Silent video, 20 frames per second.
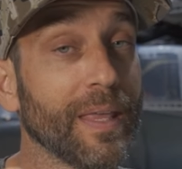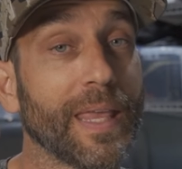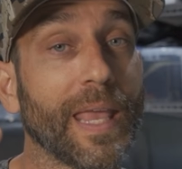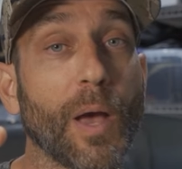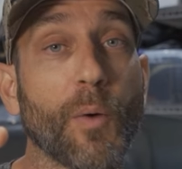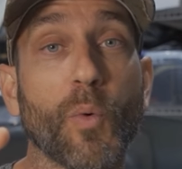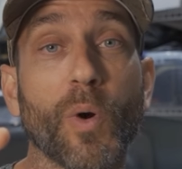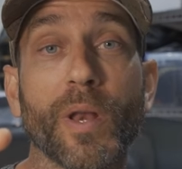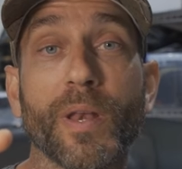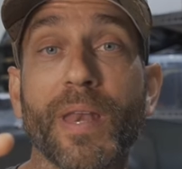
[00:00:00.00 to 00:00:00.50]

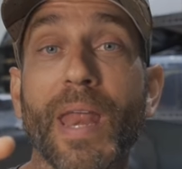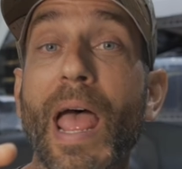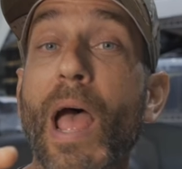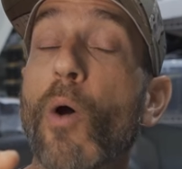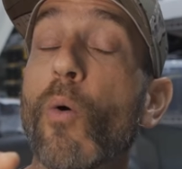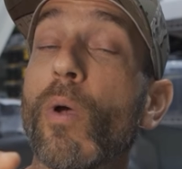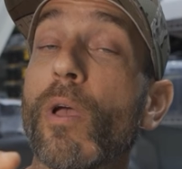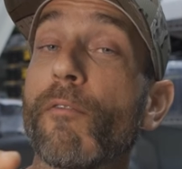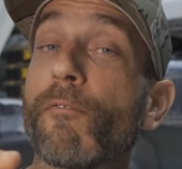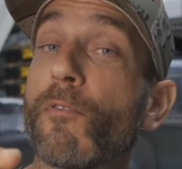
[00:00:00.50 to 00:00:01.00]
get one
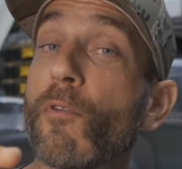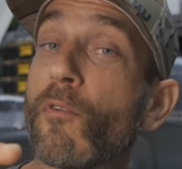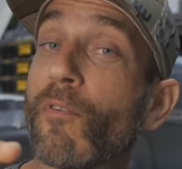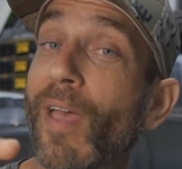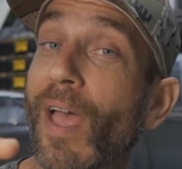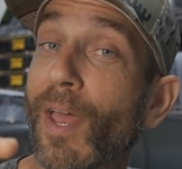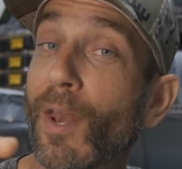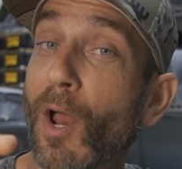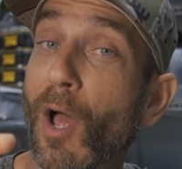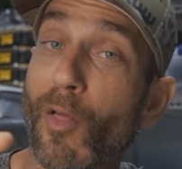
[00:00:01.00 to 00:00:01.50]
now. If you've
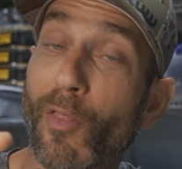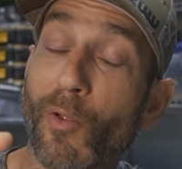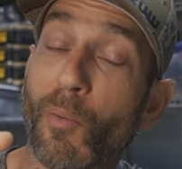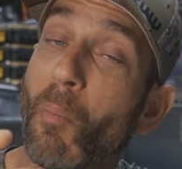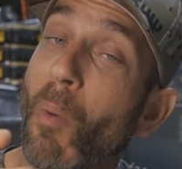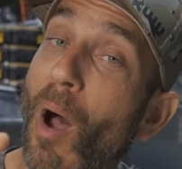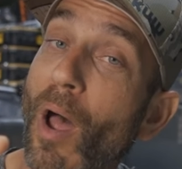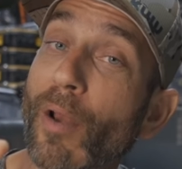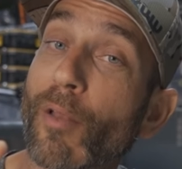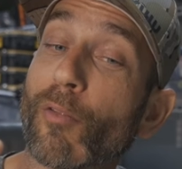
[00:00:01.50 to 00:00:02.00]
had other
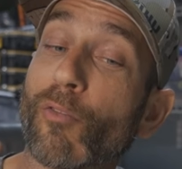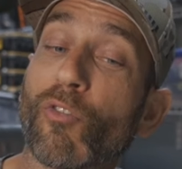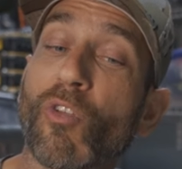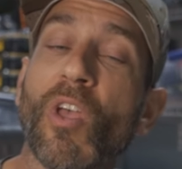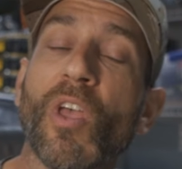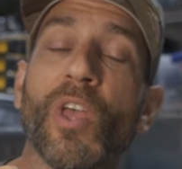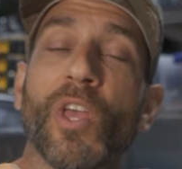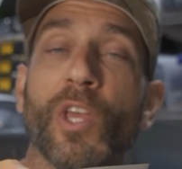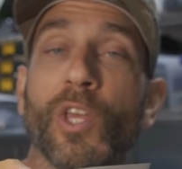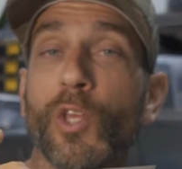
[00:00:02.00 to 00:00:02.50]
models,
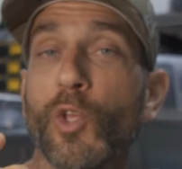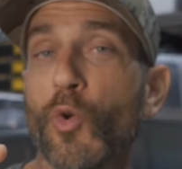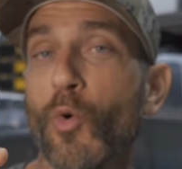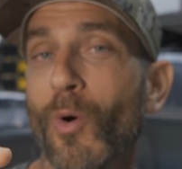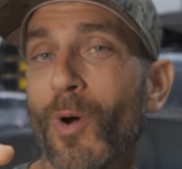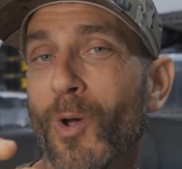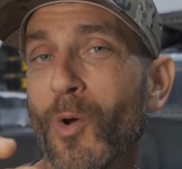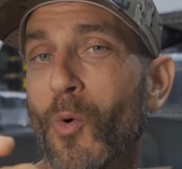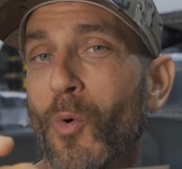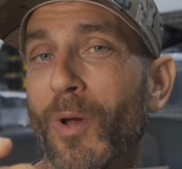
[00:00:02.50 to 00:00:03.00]
you
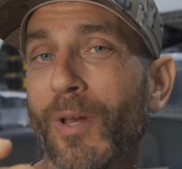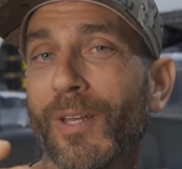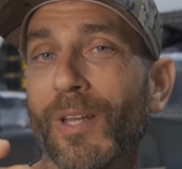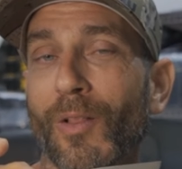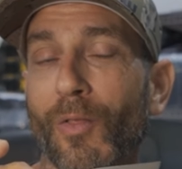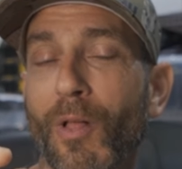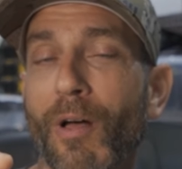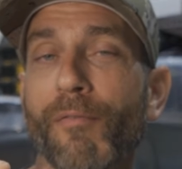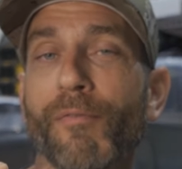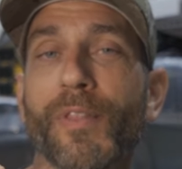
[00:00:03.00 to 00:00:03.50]
are going to
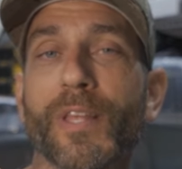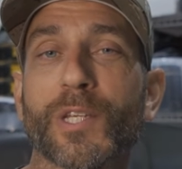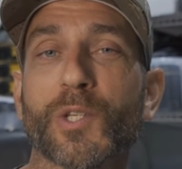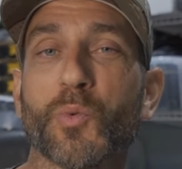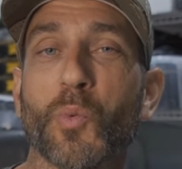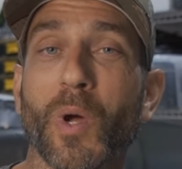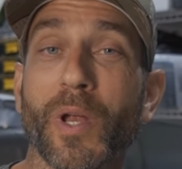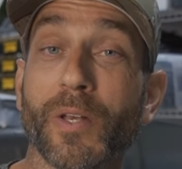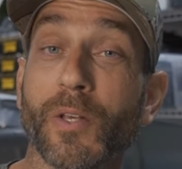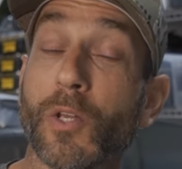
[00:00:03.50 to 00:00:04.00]
love
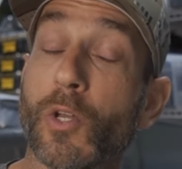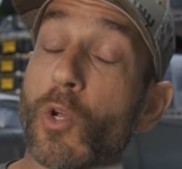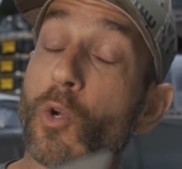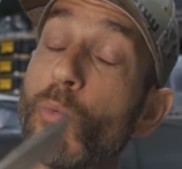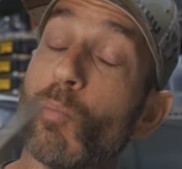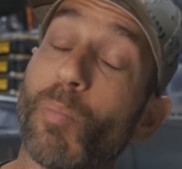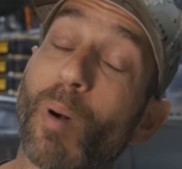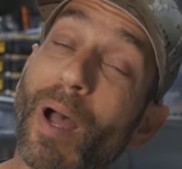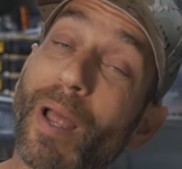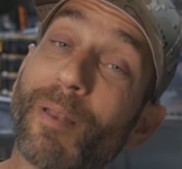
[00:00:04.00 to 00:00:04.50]
this one
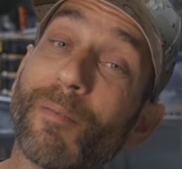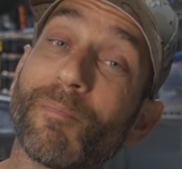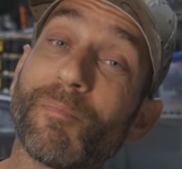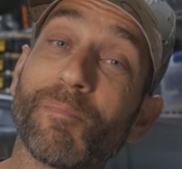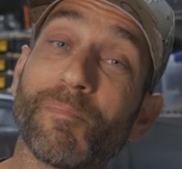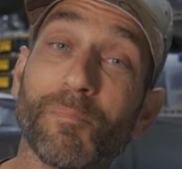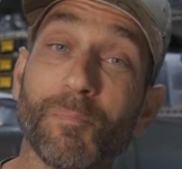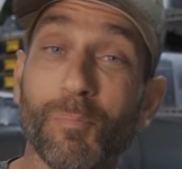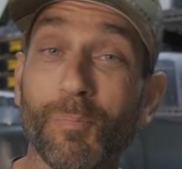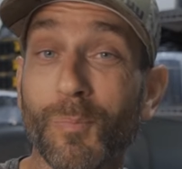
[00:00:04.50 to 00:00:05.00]
too, but
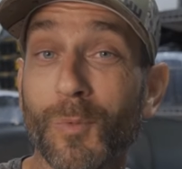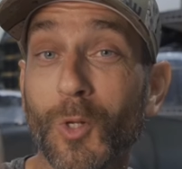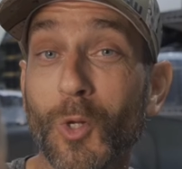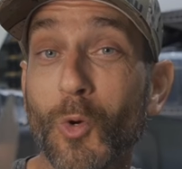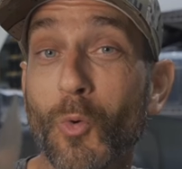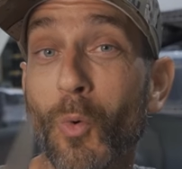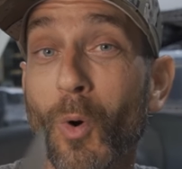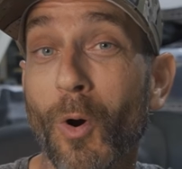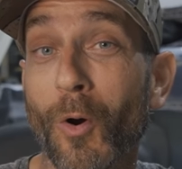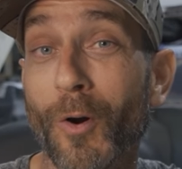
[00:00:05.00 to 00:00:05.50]

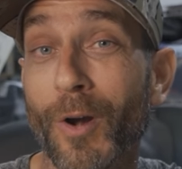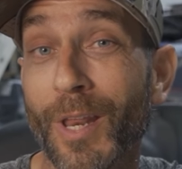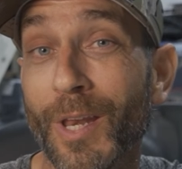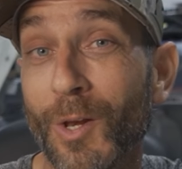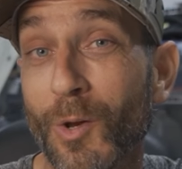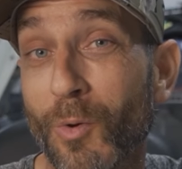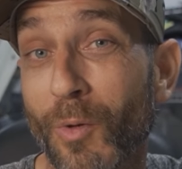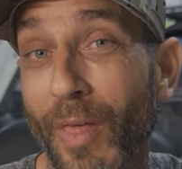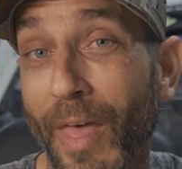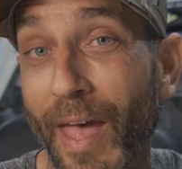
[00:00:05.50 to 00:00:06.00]
you already
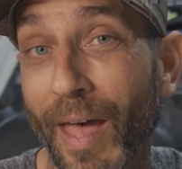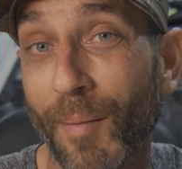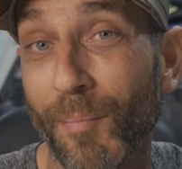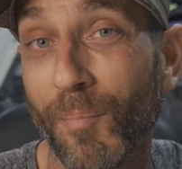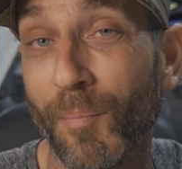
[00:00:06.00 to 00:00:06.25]
knew that.